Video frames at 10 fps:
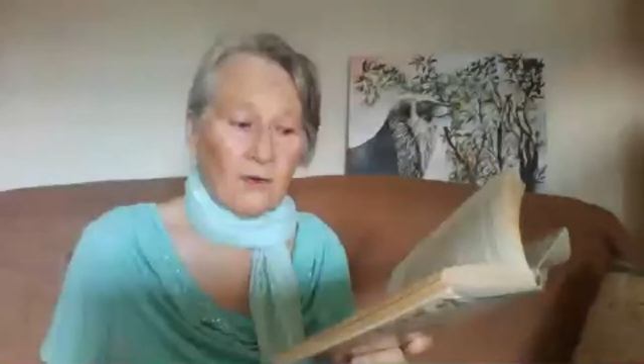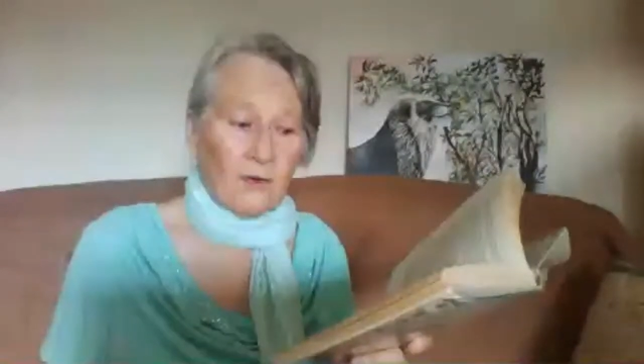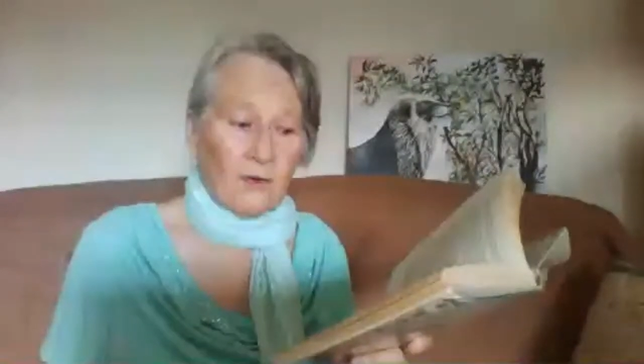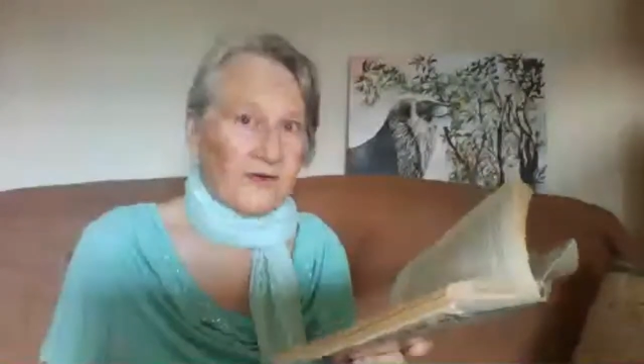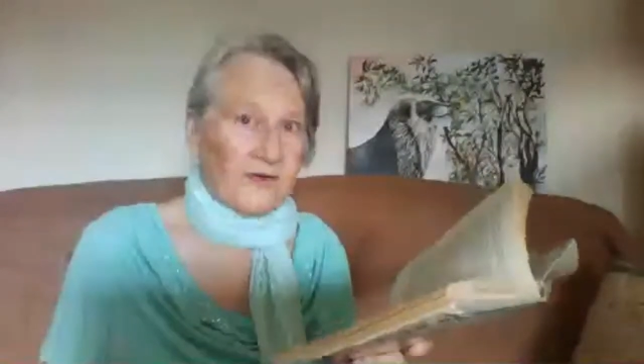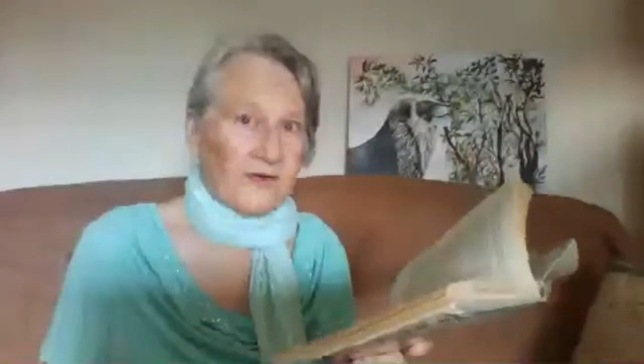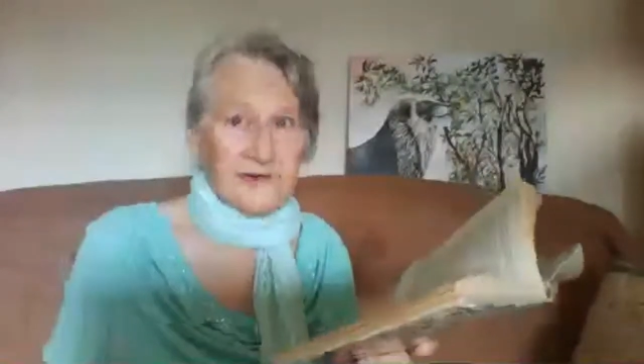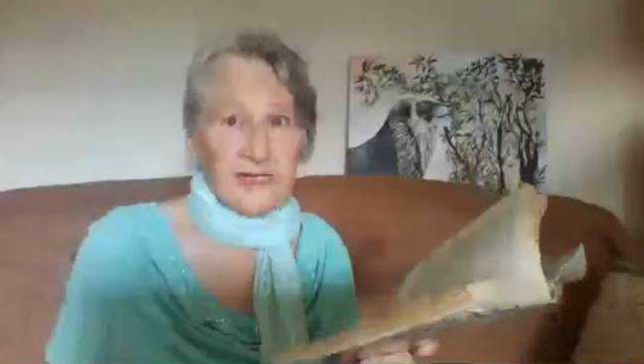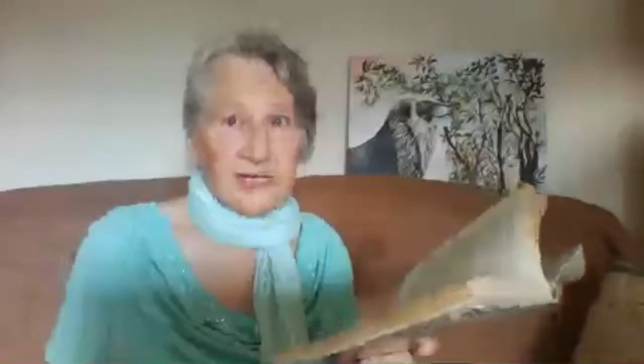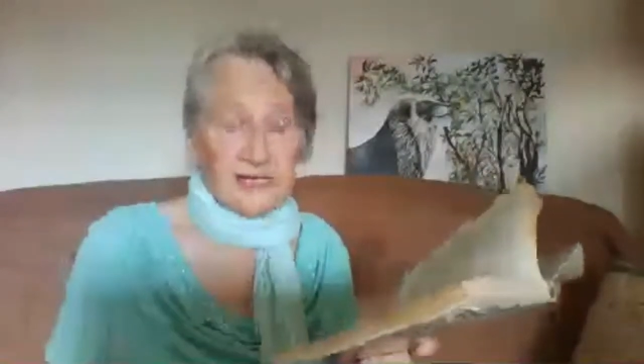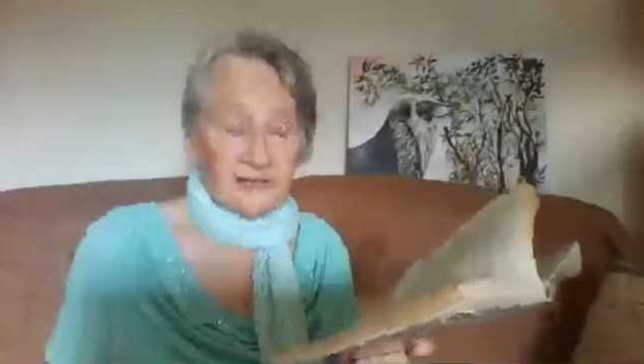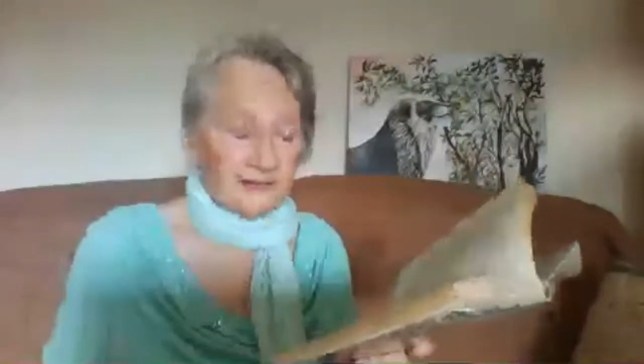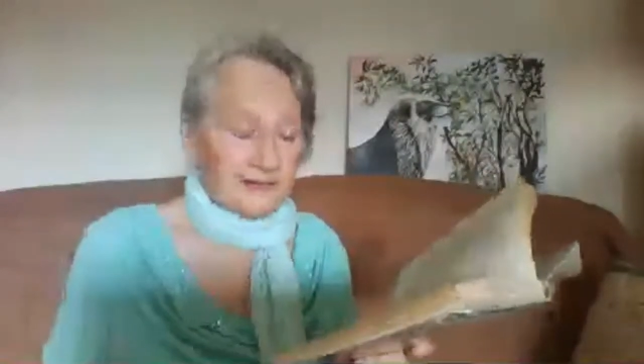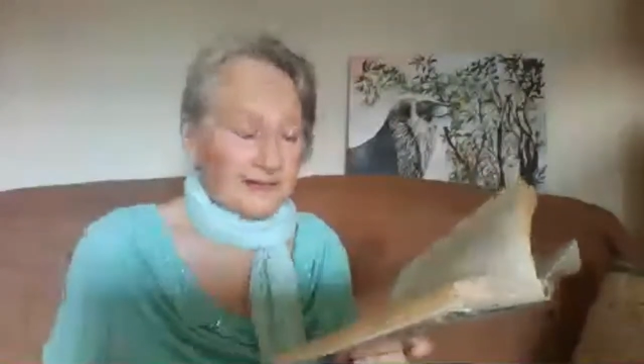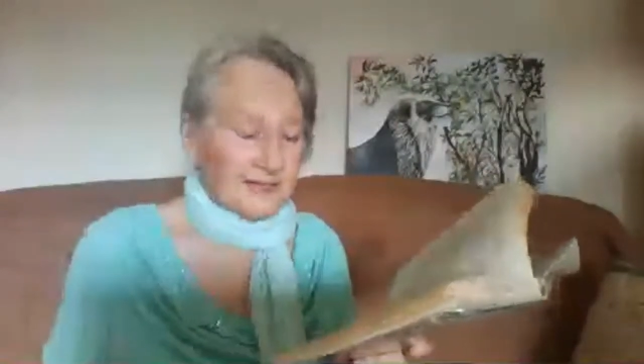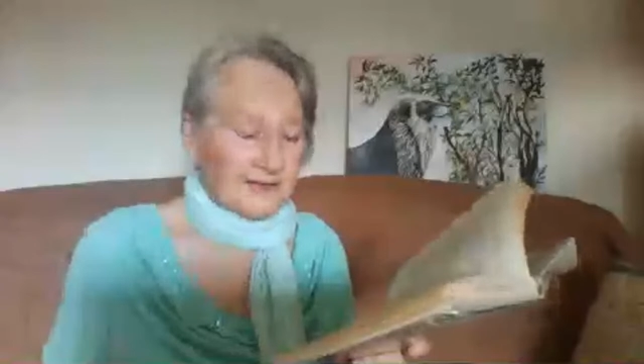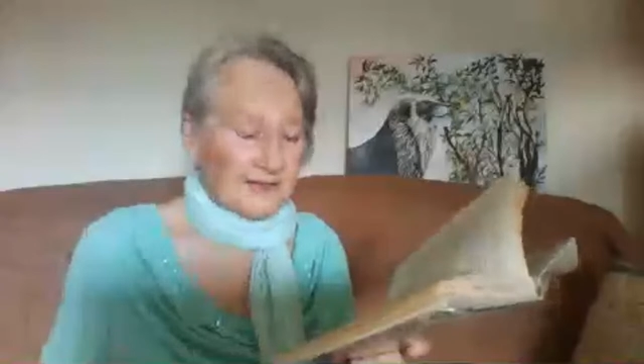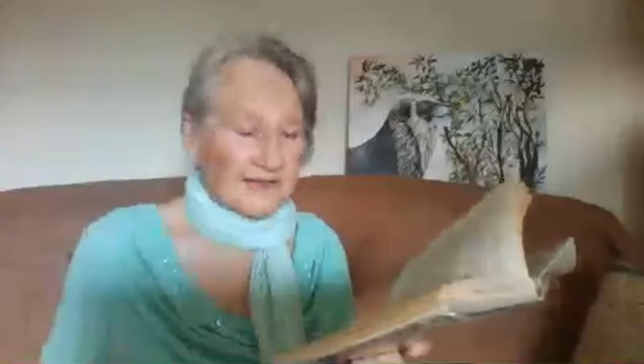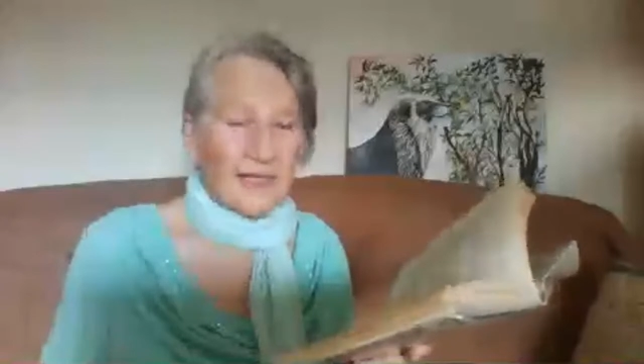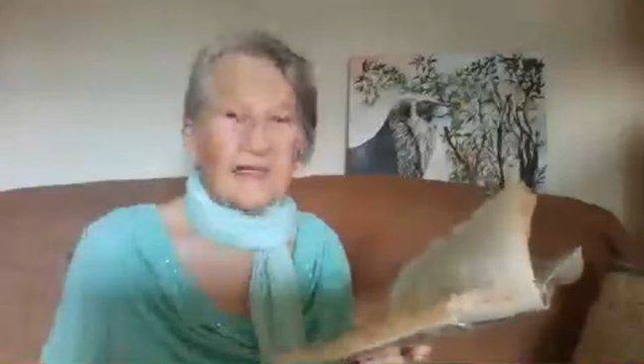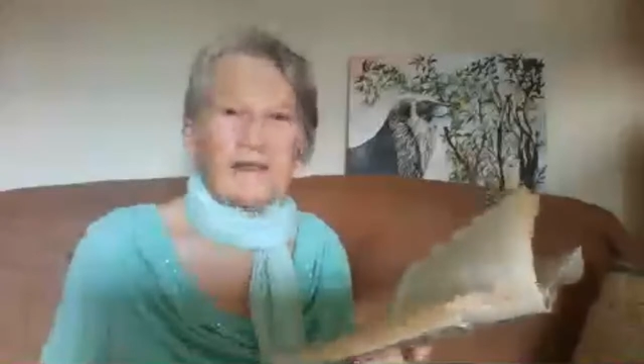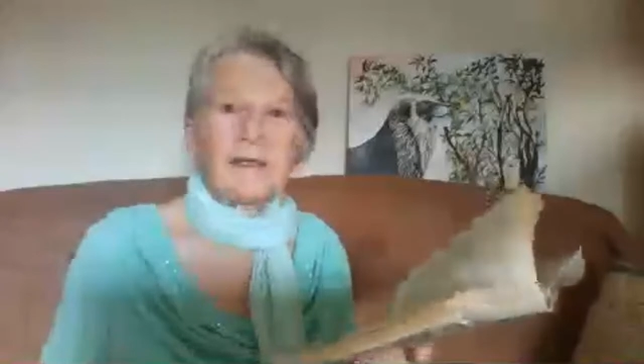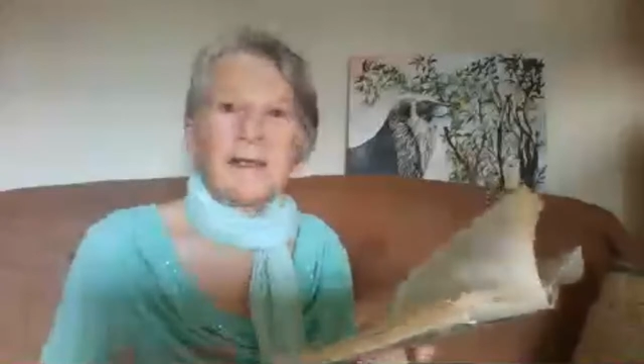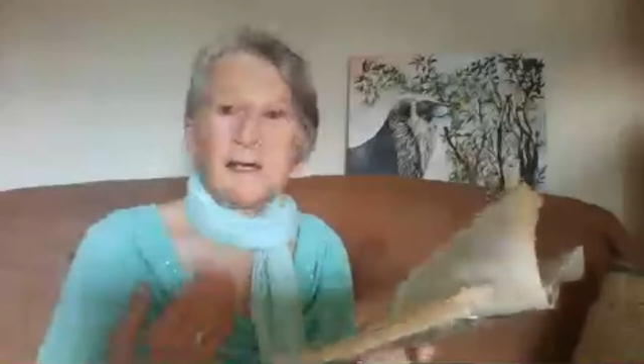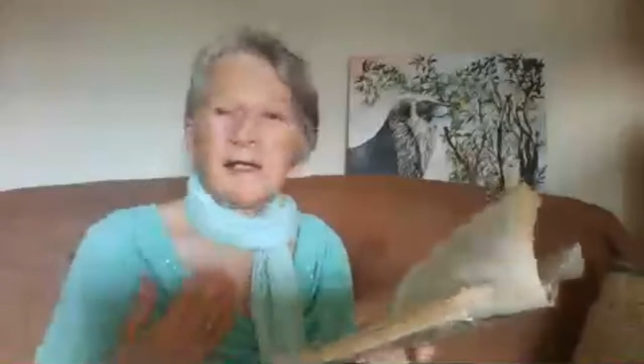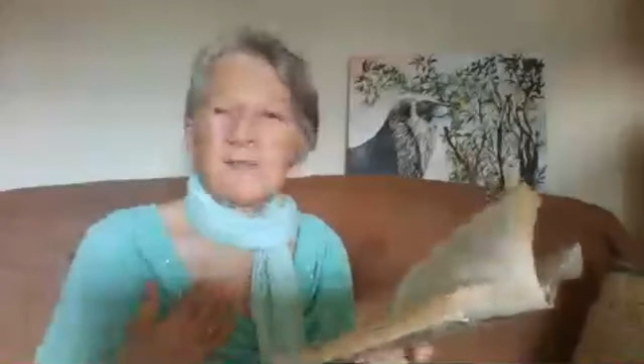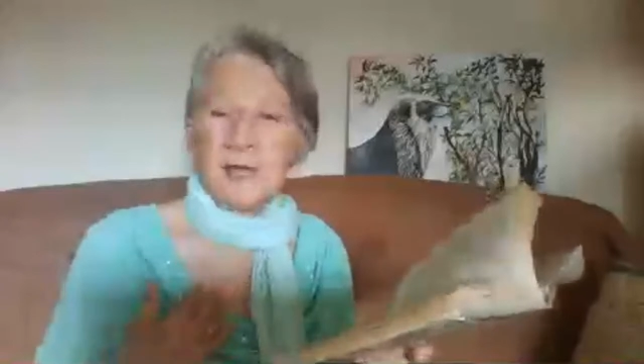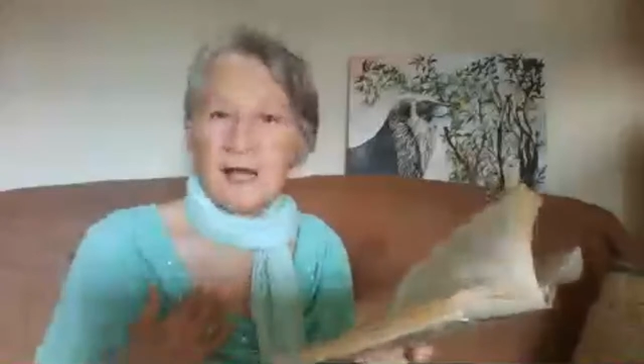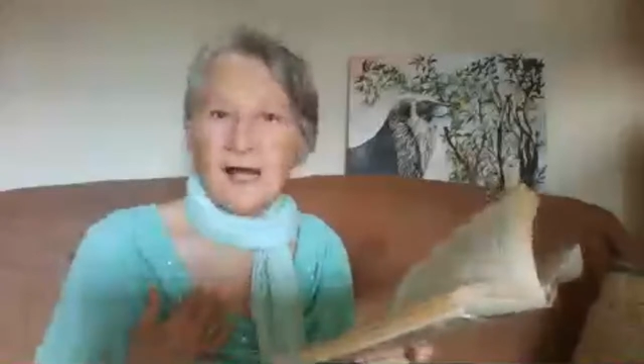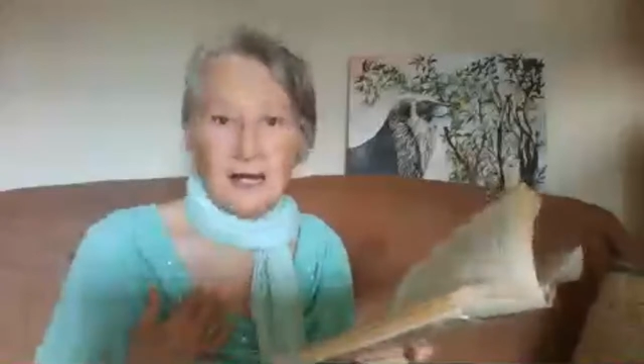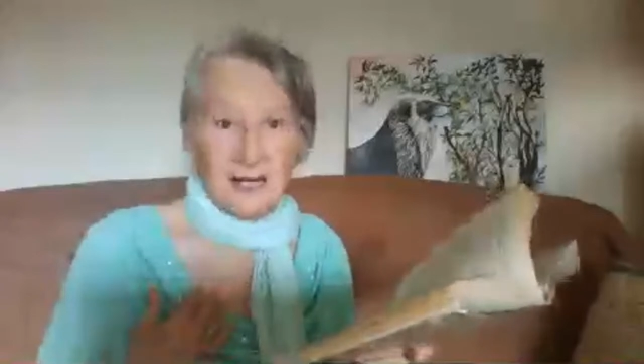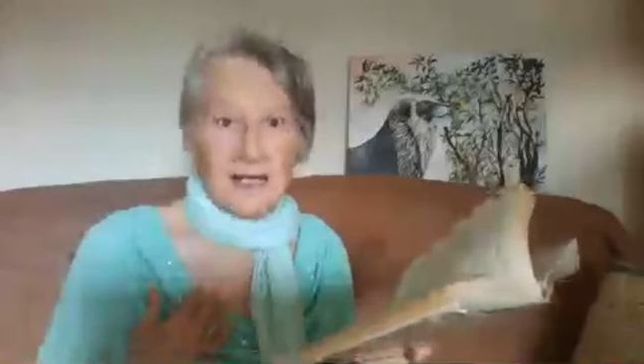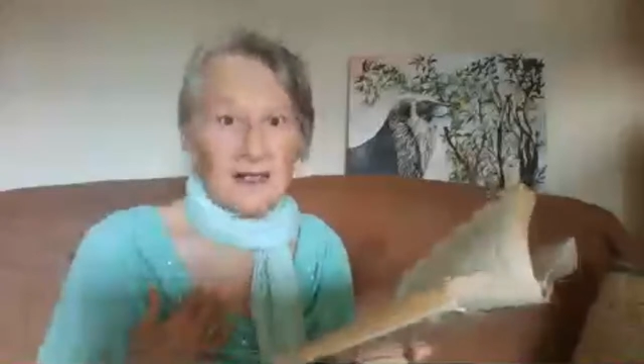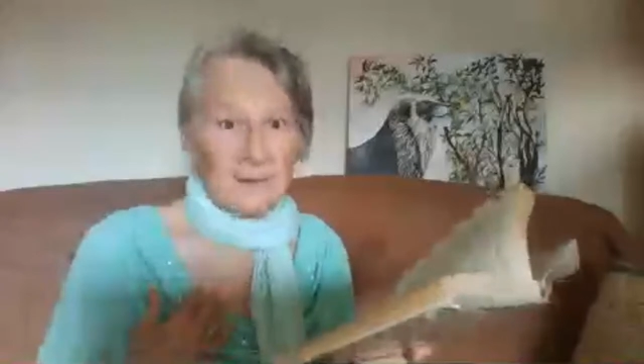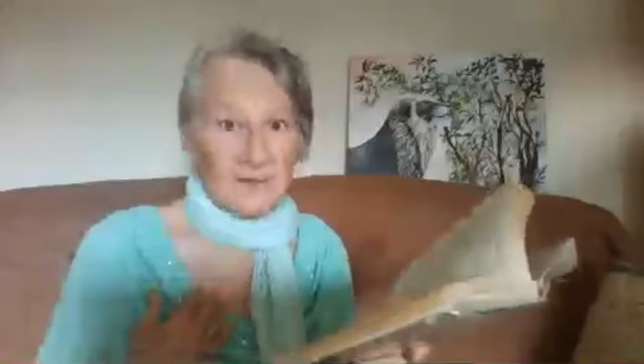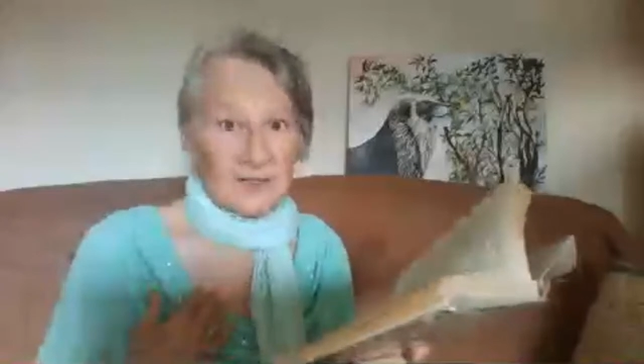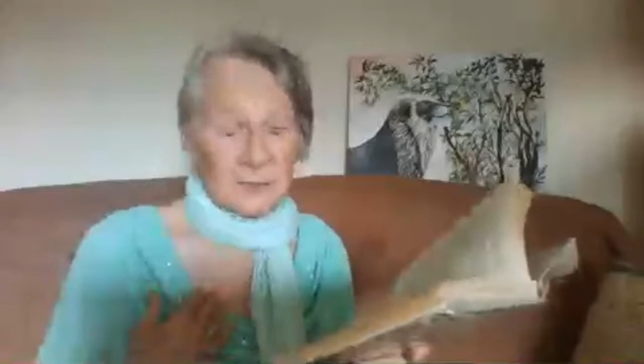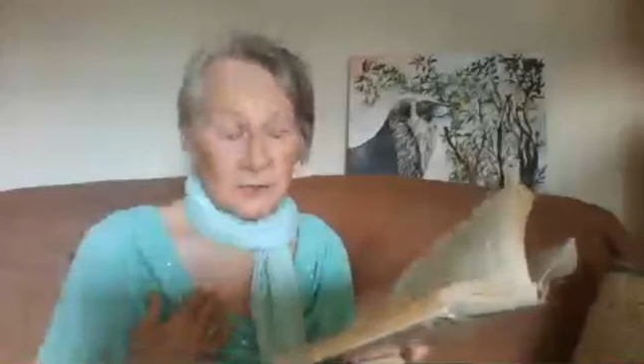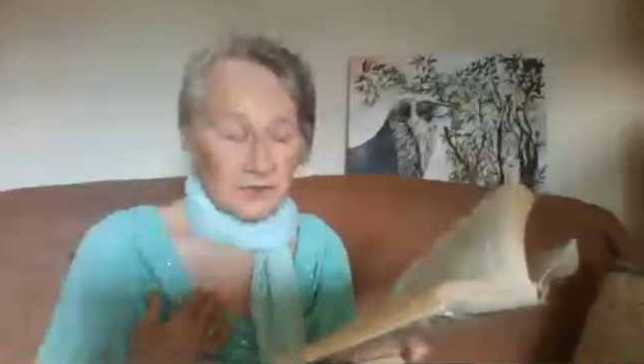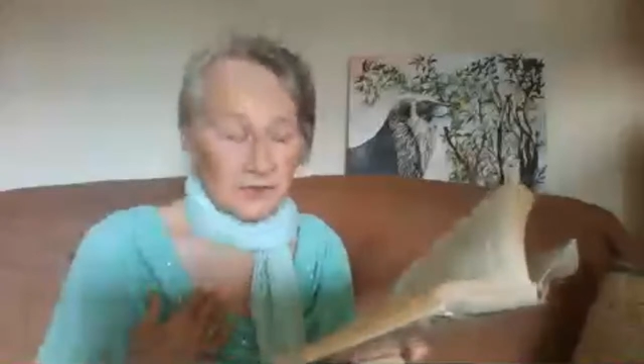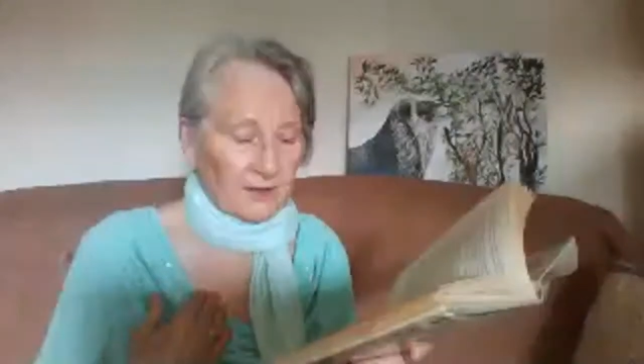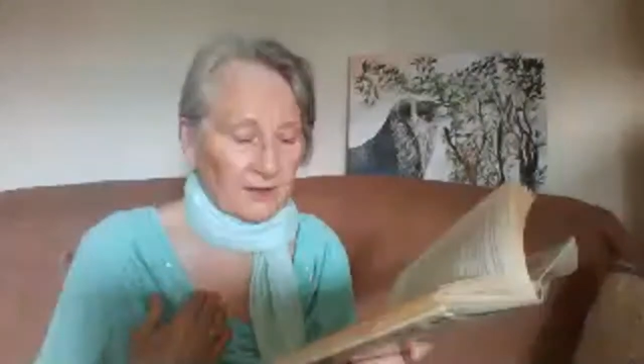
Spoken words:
Well, then stay, said the saint, but I must work.